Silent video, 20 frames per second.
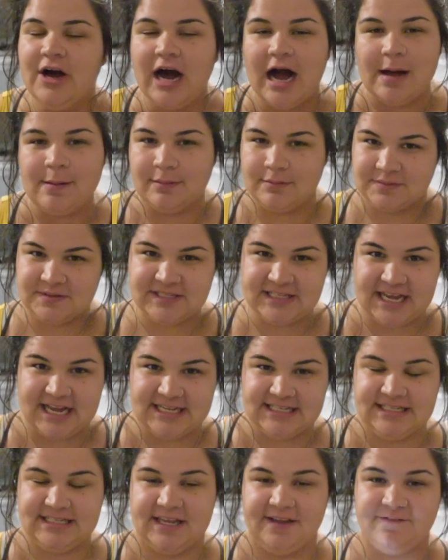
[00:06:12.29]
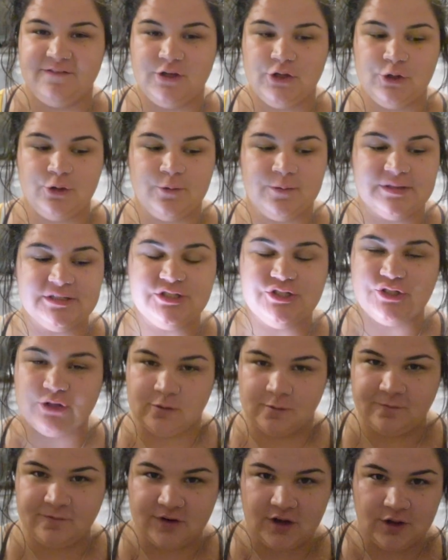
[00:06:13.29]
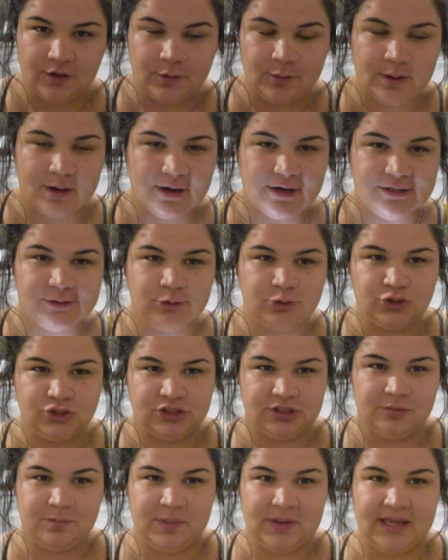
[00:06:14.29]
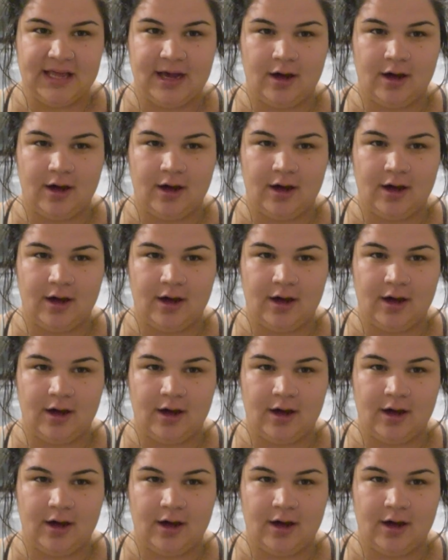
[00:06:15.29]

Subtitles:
I'm obsessed. If you don't follow her, you should be.